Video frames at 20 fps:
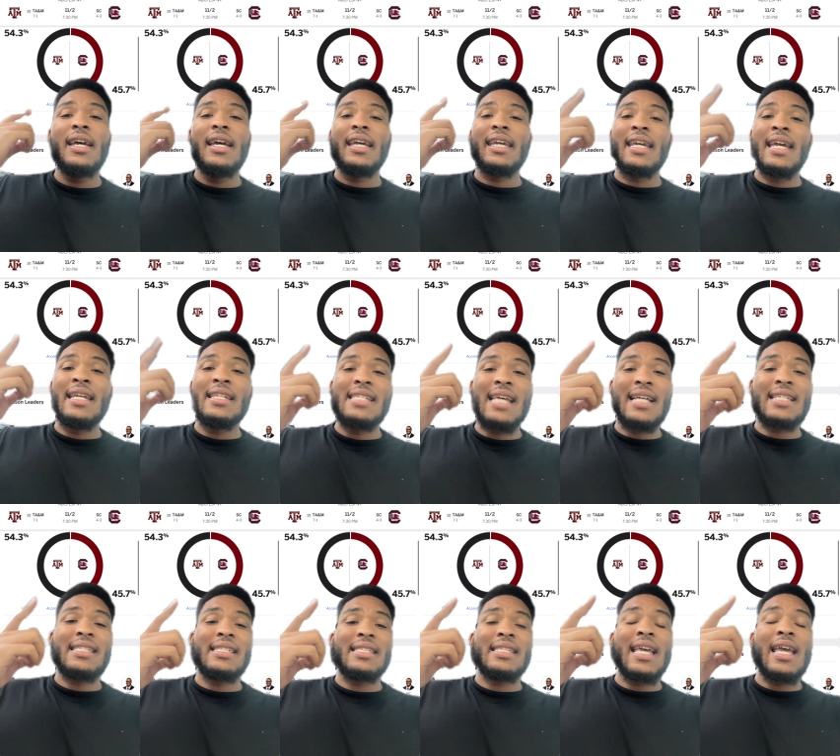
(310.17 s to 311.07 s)
Can
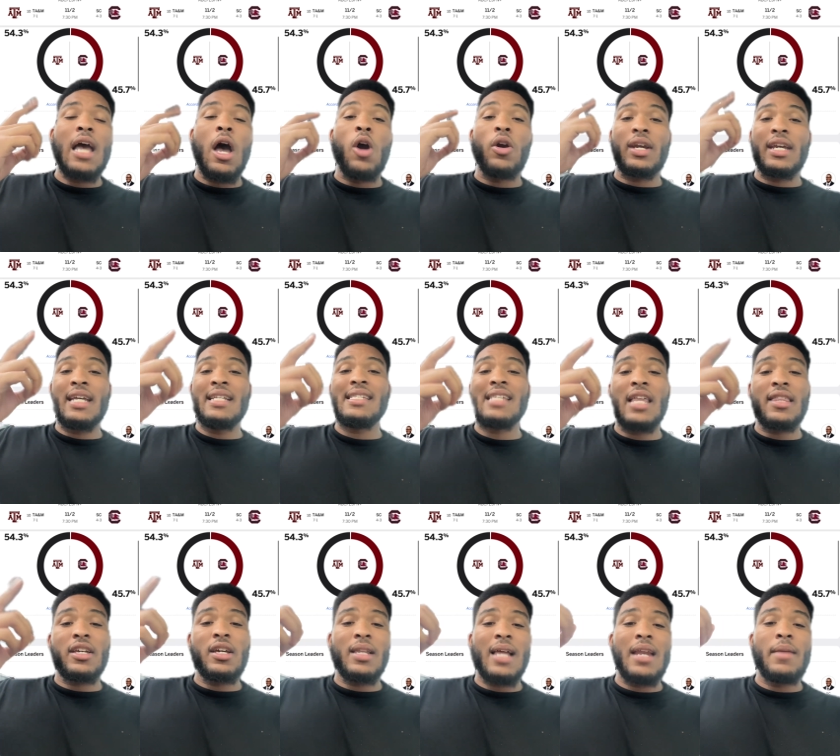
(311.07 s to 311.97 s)
South
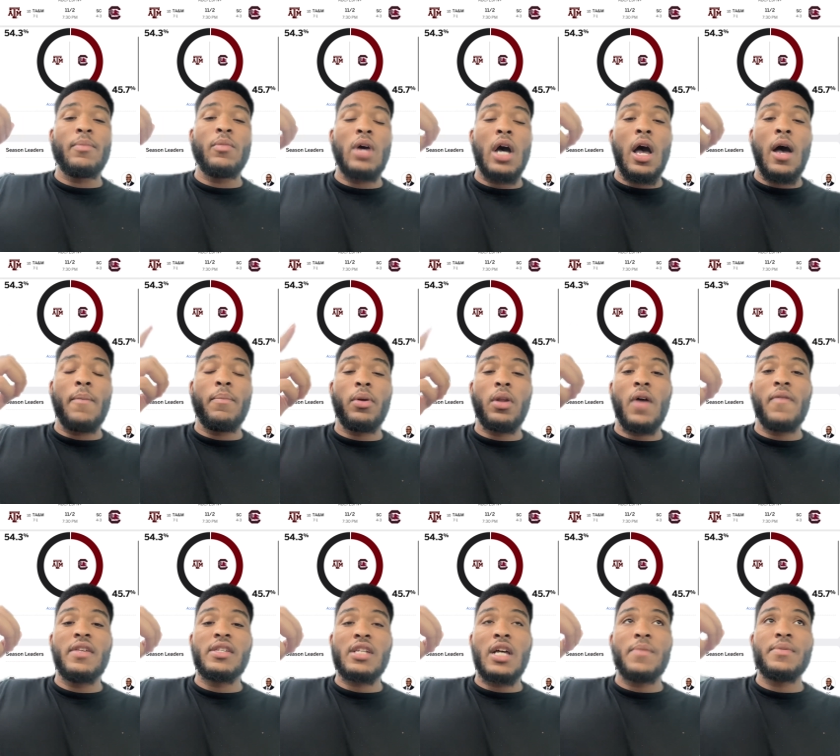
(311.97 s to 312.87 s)
Carolina pull off
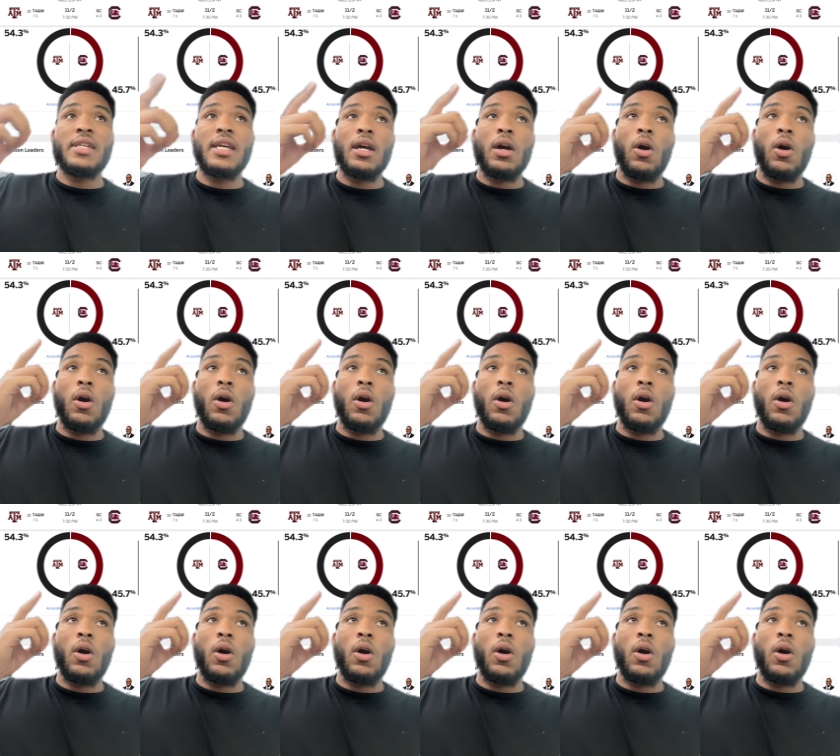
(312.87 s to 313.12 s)
this upset,